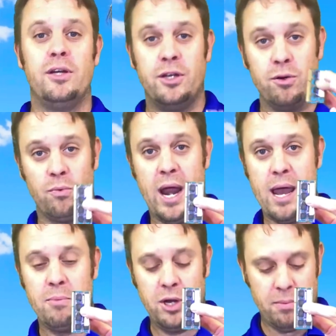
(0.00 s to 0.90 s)
your
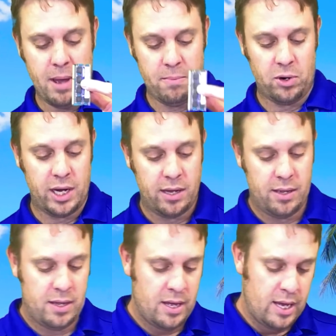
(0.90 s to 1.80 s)
RAM or your memory,
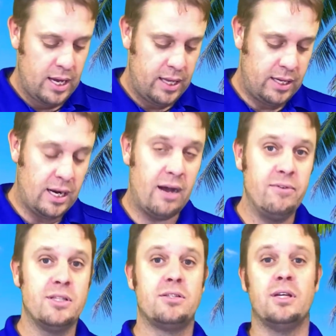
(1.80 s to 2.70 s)
and then
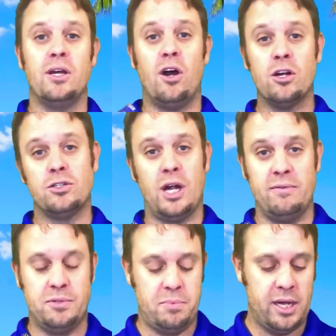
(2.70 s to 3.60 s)
obviously hard drive
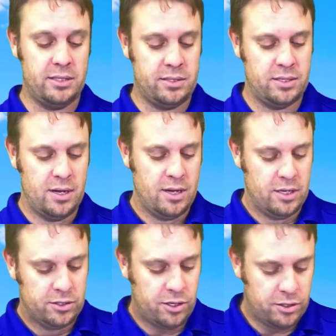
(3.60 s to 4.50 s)
space.
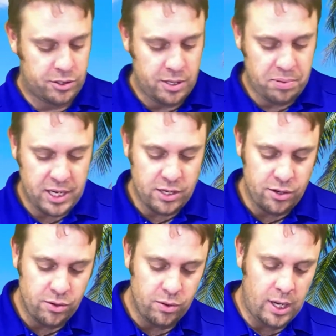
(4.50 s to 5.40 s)
So your
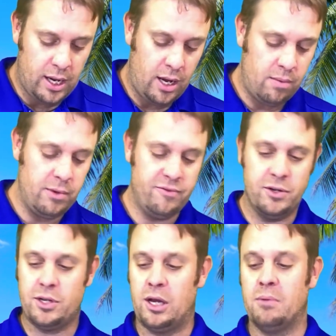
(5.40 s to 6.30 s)
CPU, if you're
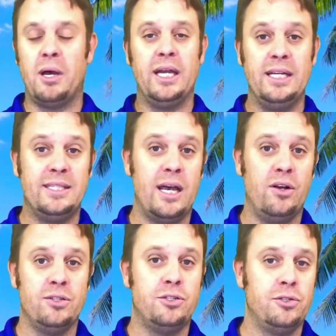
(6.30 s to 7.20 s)
talking about
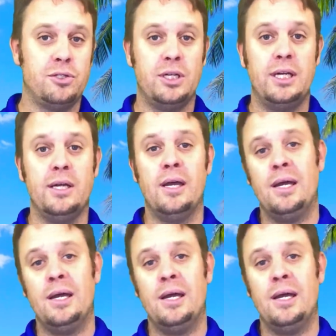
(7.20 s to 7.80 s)
Intel, is usually